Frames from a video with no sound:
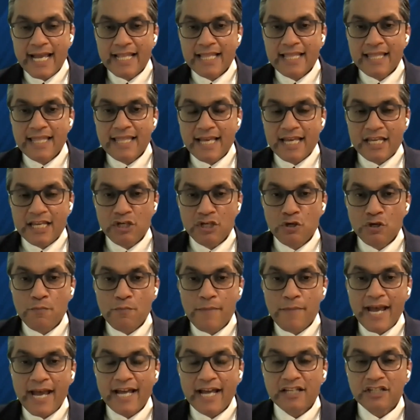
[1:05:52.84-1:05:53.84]
and then you
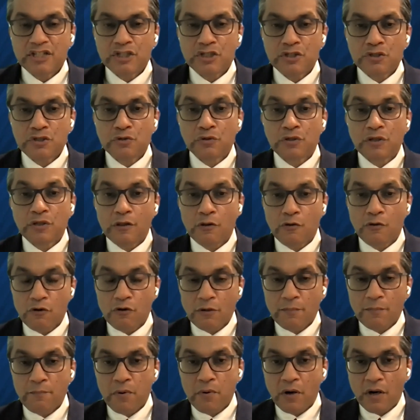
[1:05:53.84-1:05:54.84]
match to the
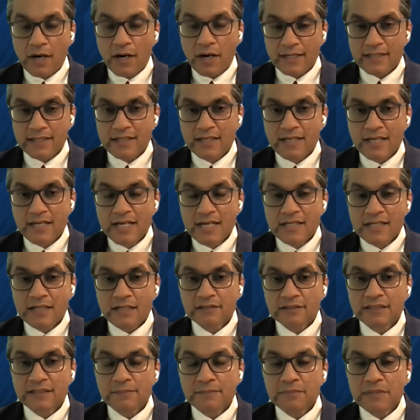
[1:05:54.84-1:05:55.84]
lower part.
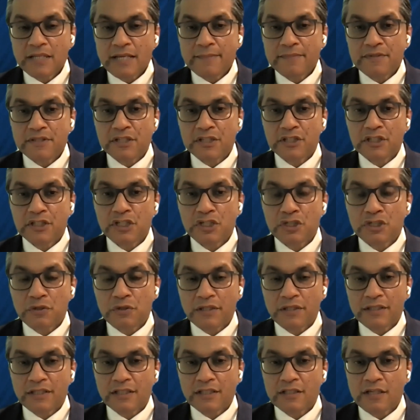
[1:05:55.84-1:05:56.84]
Now, sometimes the
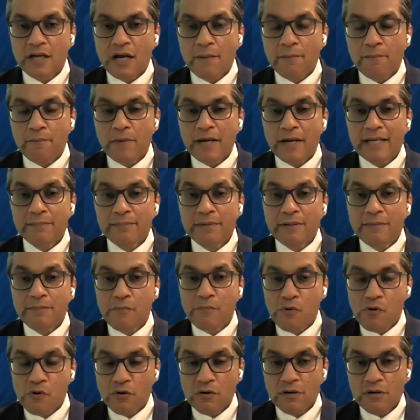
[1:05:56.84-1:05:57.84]
tissue at the top might be
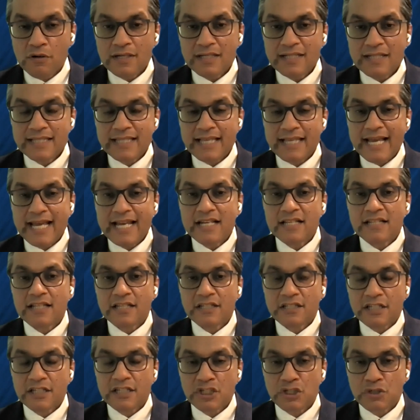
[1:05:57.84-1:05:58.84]
more than
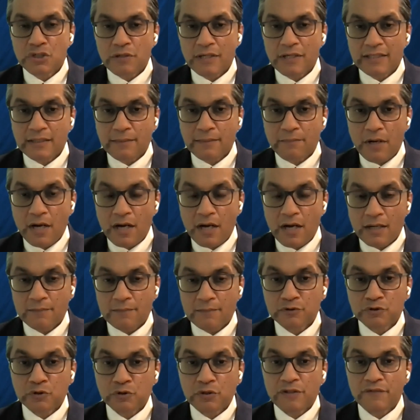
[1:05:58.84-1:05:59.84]
the tissue at the
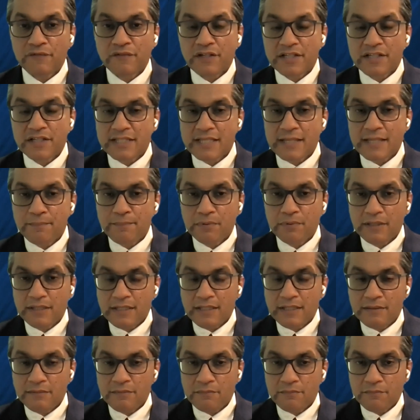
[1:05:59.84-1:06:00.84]
bottom. So if, for example,
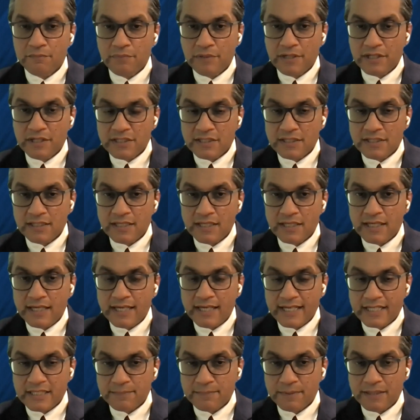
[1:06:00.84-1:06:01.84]
in breast
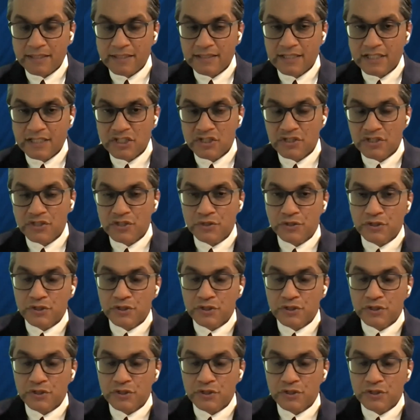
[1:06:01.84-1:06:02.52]
explantation